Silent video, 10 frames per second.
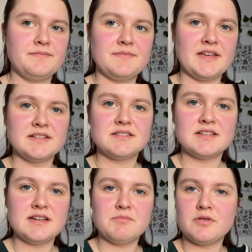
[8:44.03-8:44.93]
that's
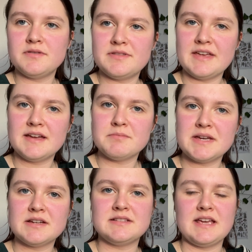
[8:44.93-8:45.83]
an important thing,
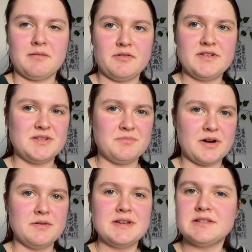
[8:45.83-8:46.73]
because the Apple Vision
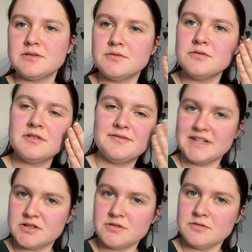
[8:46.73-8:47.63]
Pro is all
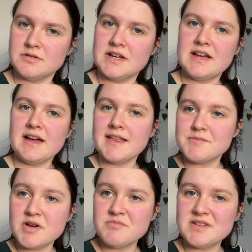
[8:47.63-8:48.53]
visual at the
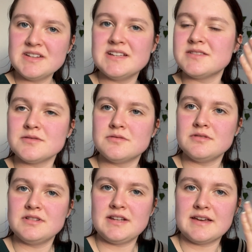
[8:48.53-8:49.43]
moment. It's
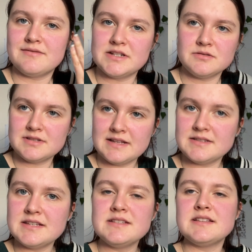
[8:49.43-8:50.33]
all visual
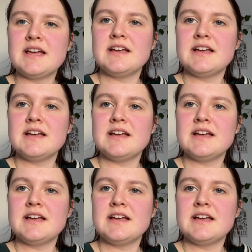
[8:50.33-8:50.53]
senses.